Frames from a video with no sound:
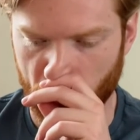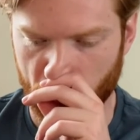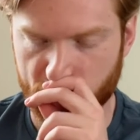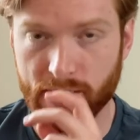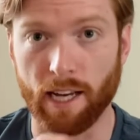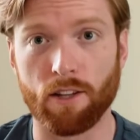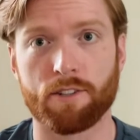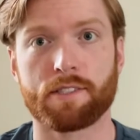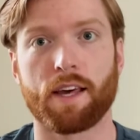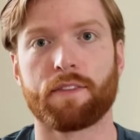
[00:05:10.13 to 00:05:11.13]

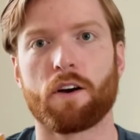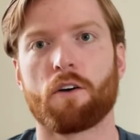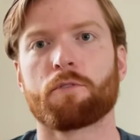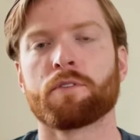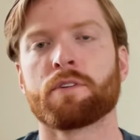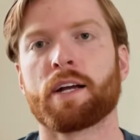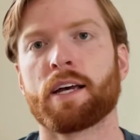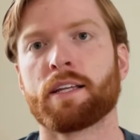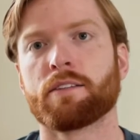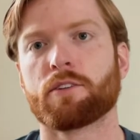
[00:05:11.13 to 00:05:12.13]
sellers get the offer in their
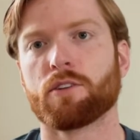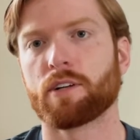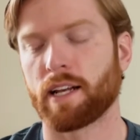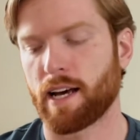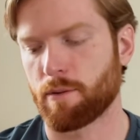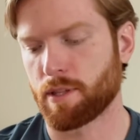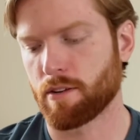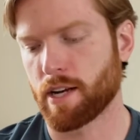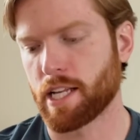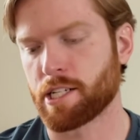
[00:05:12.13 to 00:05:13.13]
hand, they're looking at it with
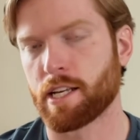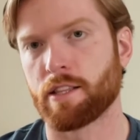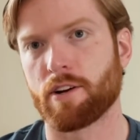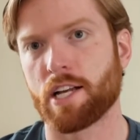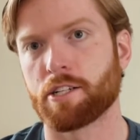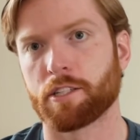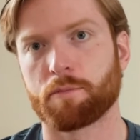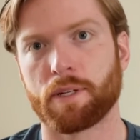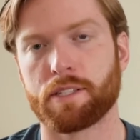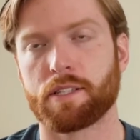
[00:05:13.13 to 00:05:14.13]
their agent, and their agent
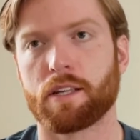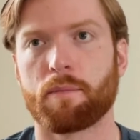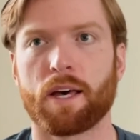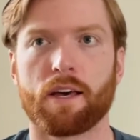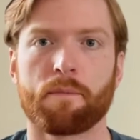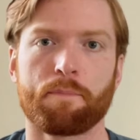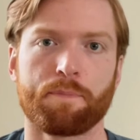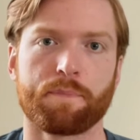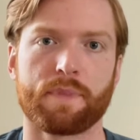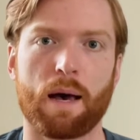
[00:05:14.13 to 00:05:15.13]
explains to them, hey,
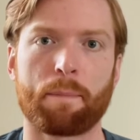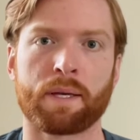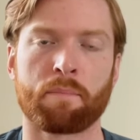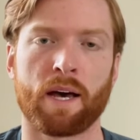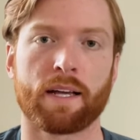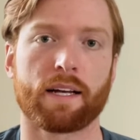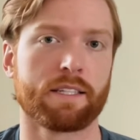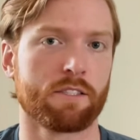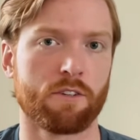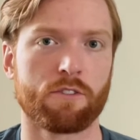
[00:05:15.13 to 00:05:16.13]
that big bank
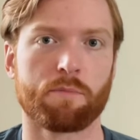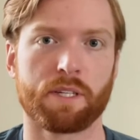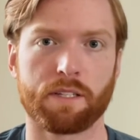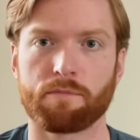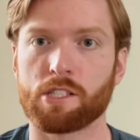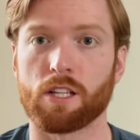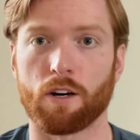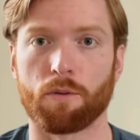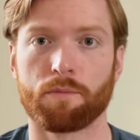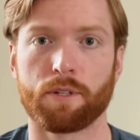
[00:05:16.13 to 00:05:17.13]
is known to be
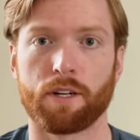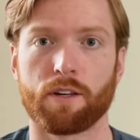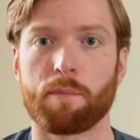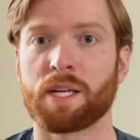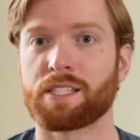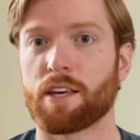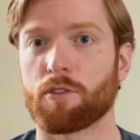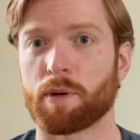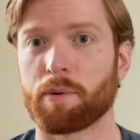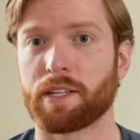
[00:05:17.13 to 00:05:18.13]
slow. You know, they may say
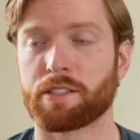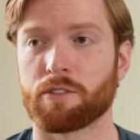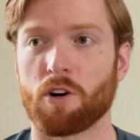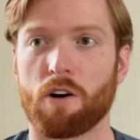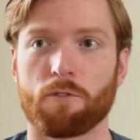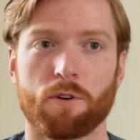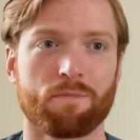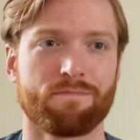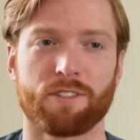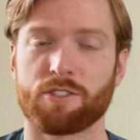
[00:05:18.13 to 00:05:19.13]
3 weeks in their
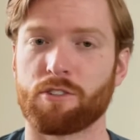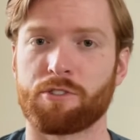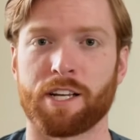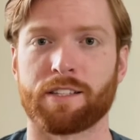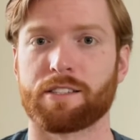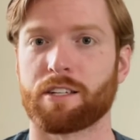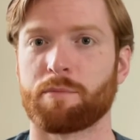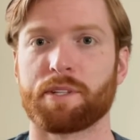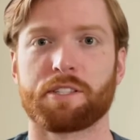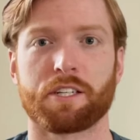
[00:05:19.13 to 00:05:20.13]
offer, there's no chance. It's gonna
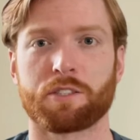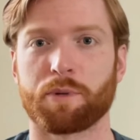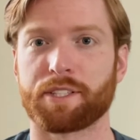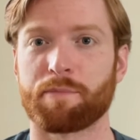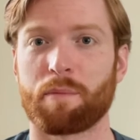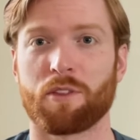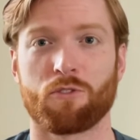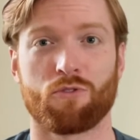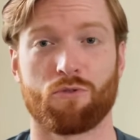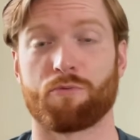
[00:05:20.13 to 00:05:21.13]
be 6 weeks, maybe
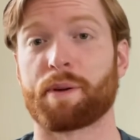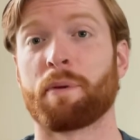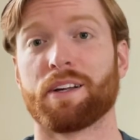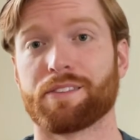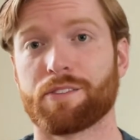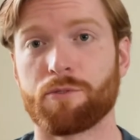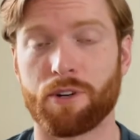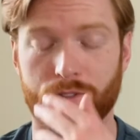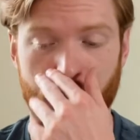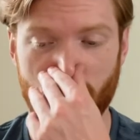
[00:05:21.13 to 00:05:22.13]
3 months, who
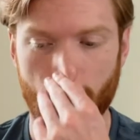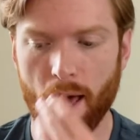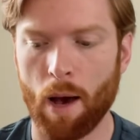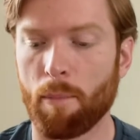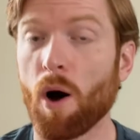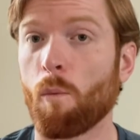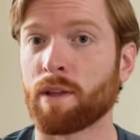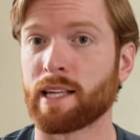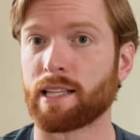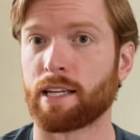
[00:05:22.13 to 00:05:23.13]
knows? But
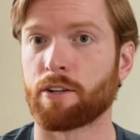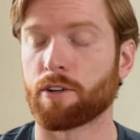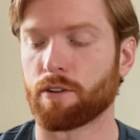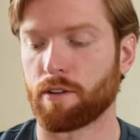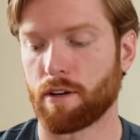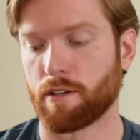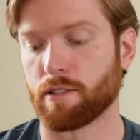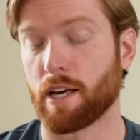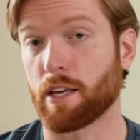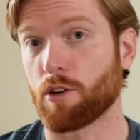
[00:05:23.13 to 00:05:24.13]
when that lender
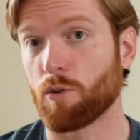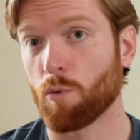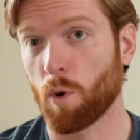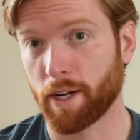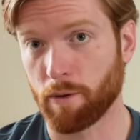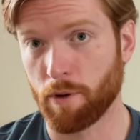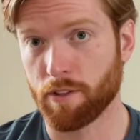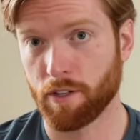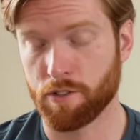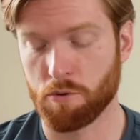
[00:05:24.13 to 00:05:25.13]
that you're working with,
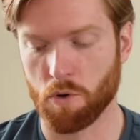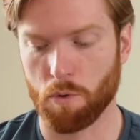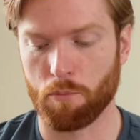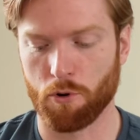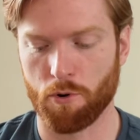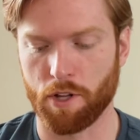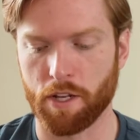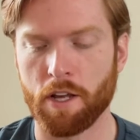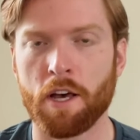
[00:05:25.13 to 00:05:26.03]
because you were prudent,